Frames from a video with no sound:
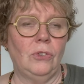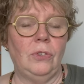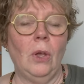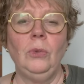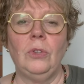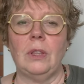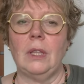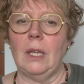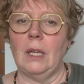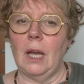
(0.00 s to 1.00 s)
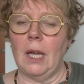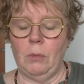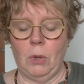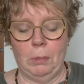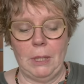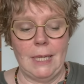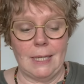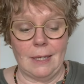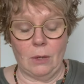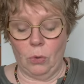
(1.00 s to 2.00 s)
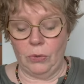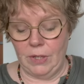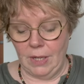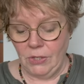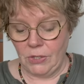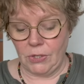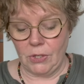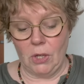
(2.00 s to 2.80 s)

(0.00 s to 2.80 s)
don't think I will be knitting on this